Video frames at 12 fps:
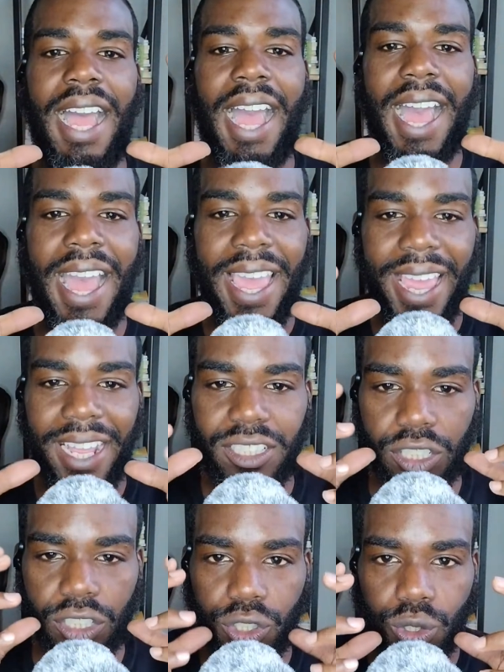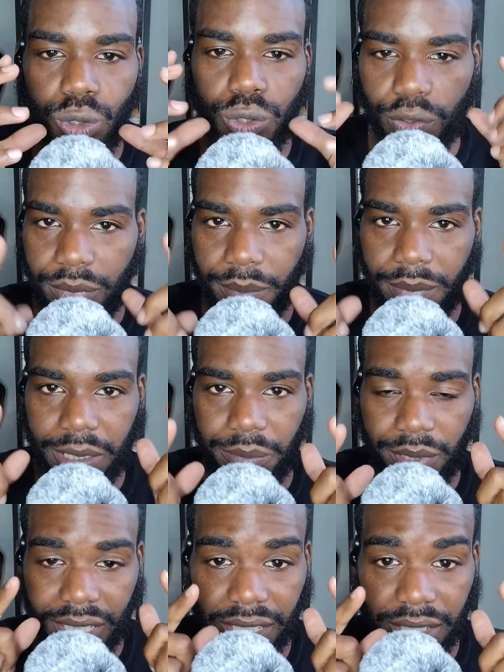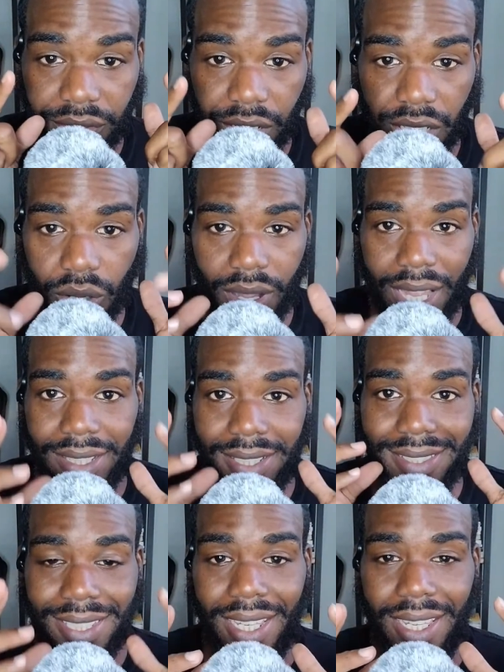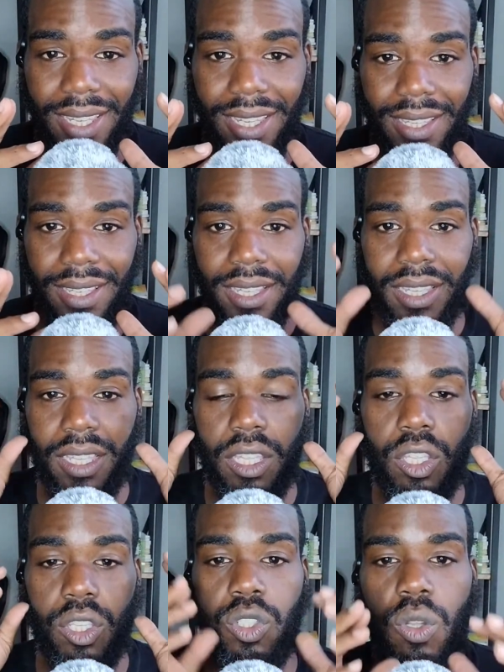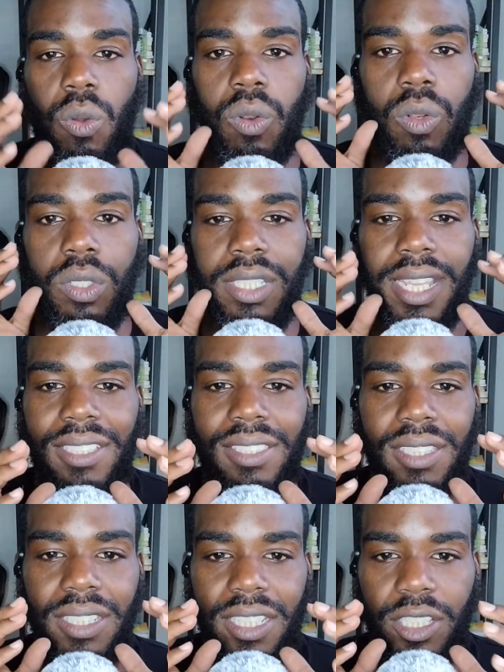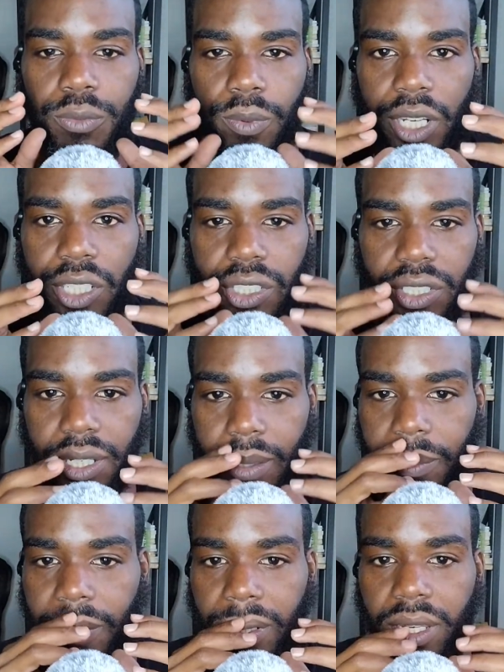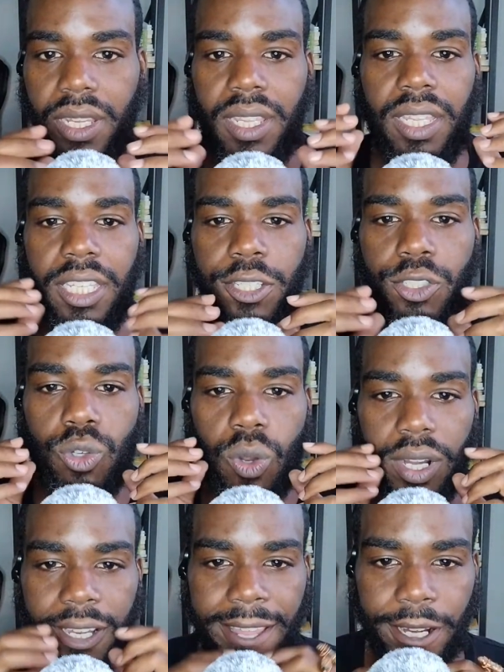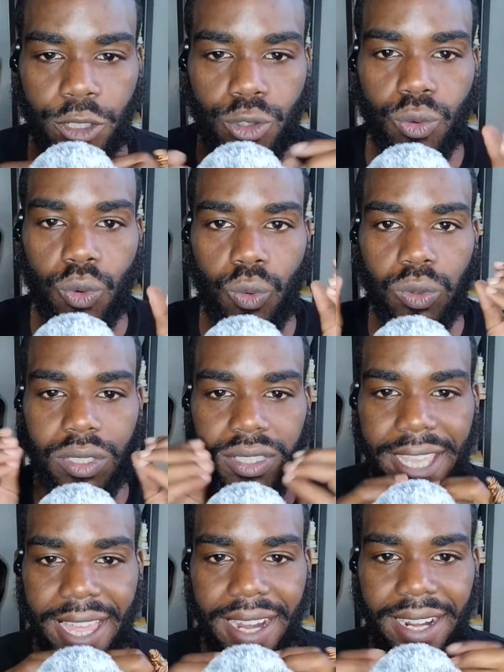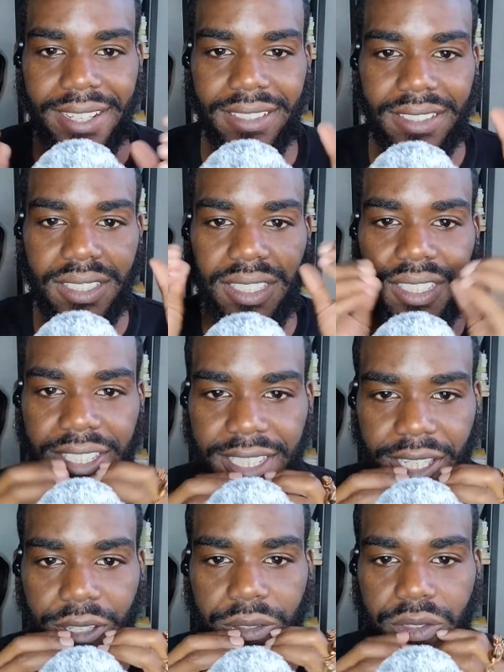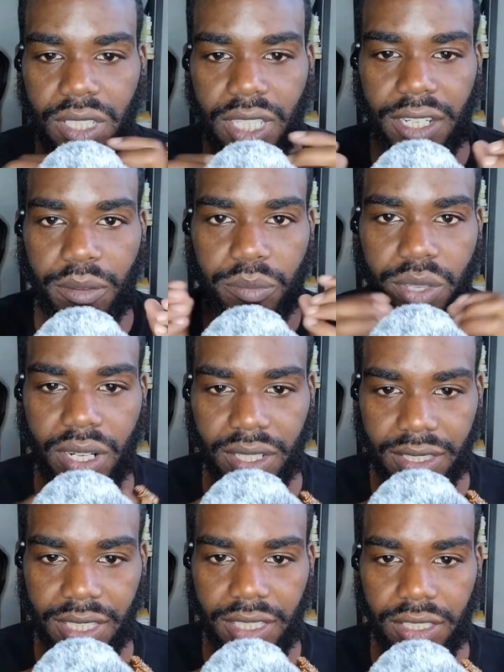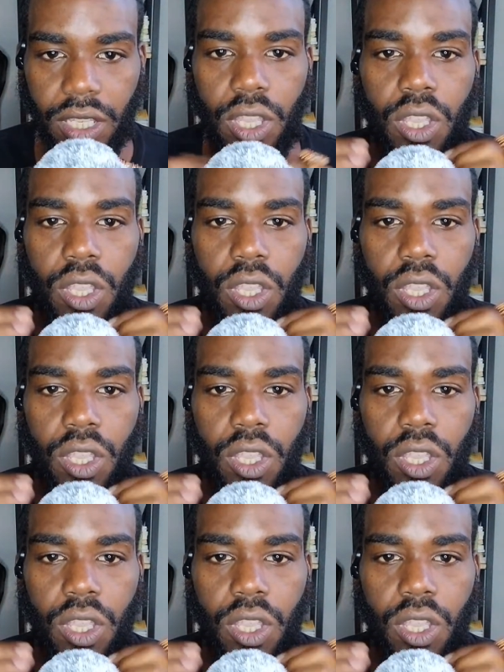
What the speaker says: I had to use, remember at the beginning of the video, I said your destiny expression number is your natural talents, gifts, and abilities.